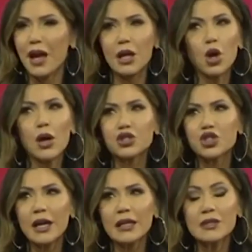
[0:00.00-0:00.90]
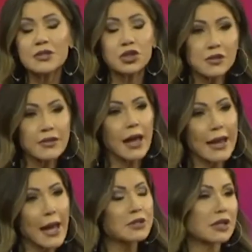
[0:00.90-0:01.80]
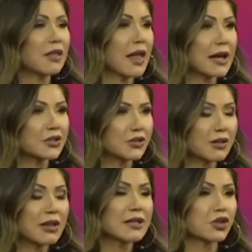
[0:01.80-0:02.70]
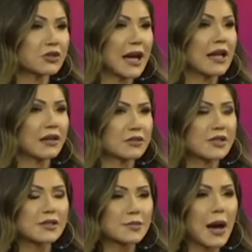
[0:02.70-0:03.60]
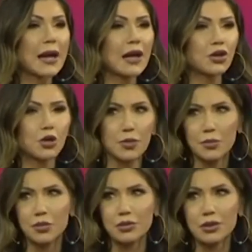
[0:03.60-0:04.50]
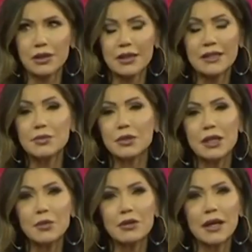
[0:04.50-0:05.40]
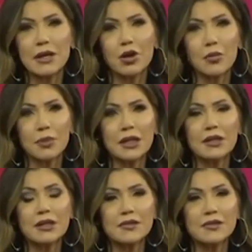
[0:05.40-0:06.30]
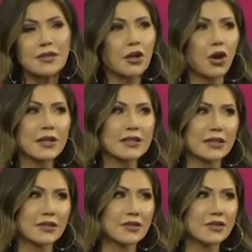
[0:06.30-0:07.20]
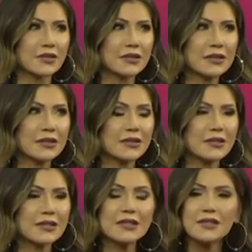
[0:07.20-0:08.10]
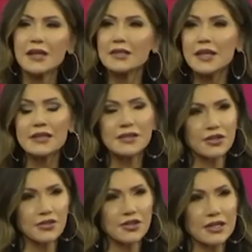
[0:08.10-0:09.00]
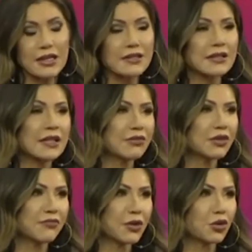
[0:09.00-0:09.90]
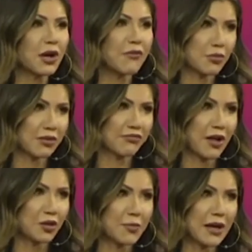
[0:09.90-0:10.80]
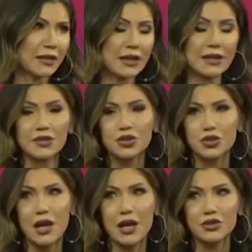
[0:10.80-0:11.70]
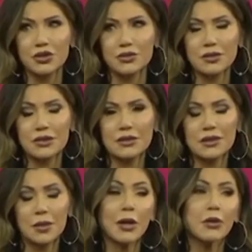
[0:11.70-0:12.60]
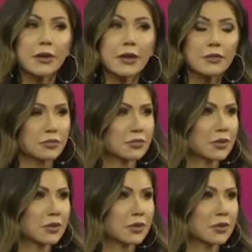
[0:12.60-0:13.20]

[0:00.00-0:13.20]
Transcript: I know how China is using that app to collect our data, to spy on our people, and to manipulate our opinions and our ideas. Since then, dozens of states and even the federal government followed my lead and took action. Apparently,